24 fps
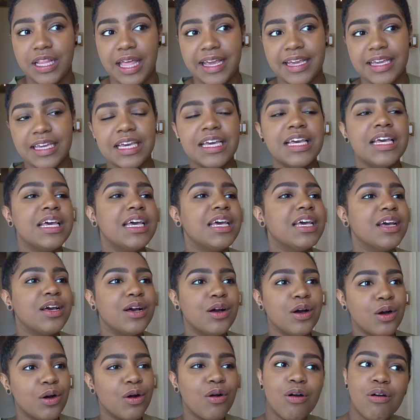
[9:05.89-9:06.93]
Like,
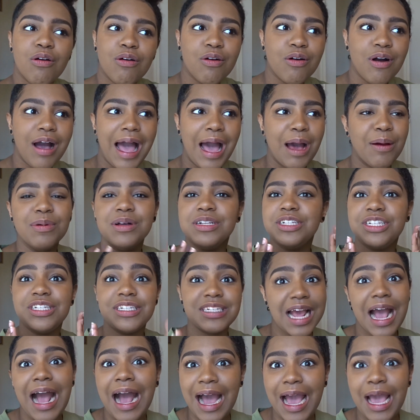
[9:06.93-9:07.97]
how much
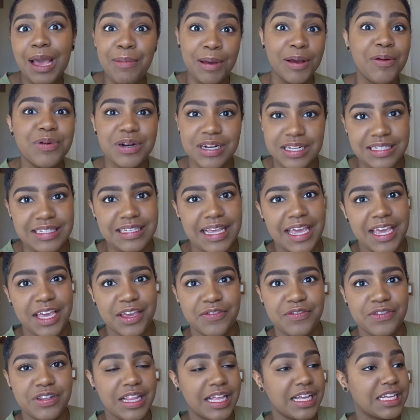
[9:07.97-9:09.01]
time I would have
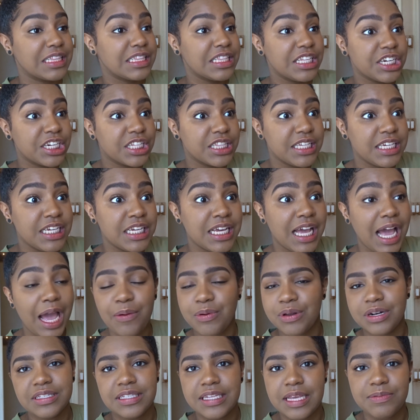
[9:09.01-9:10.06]
saved. Like, literally,
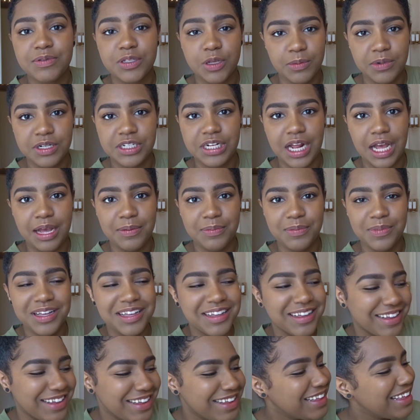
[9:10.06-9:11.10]
I would have saved so much time.
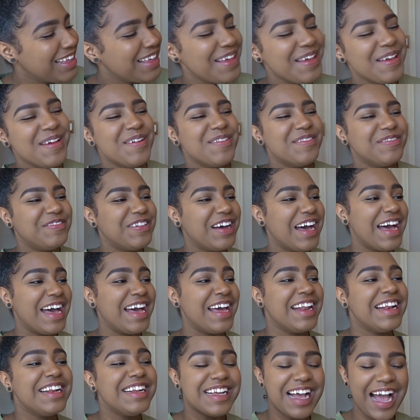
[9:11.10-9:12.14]

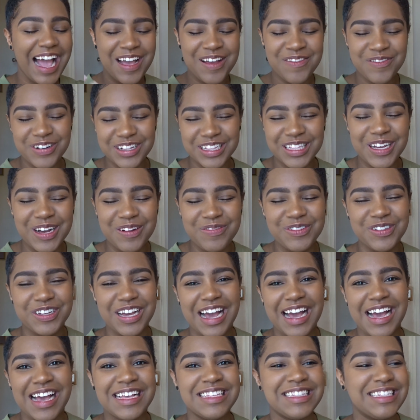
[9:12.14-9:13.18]
But I really hope you
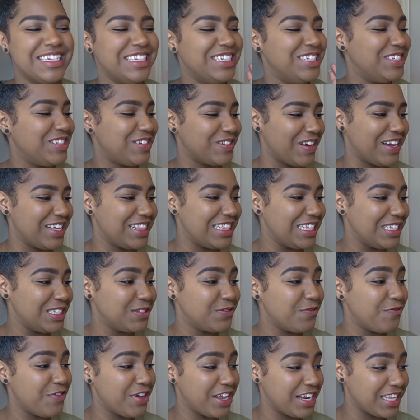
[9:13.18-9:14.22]
guys enjoyed
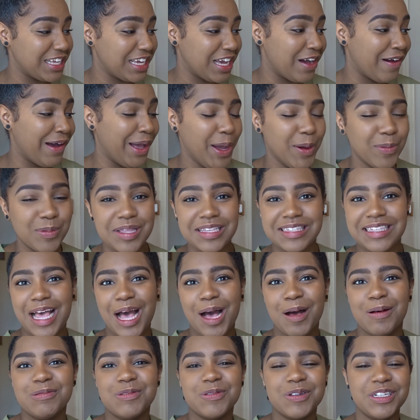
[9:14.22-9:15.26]
this video. I hope this
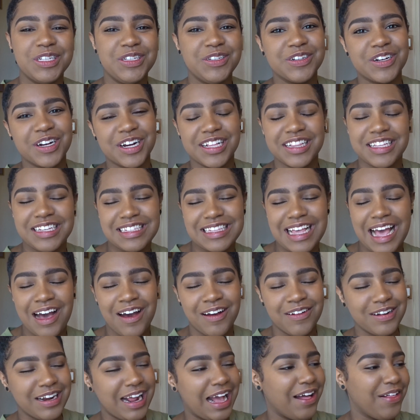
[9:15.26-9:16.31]
helps one of you girlies
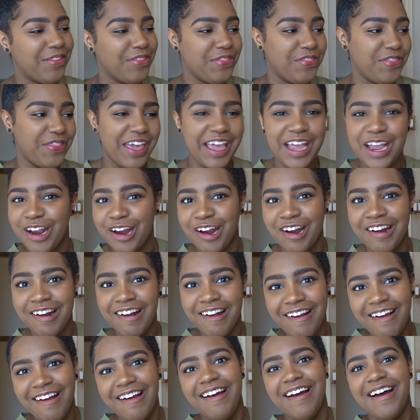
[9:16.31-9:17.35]
out there.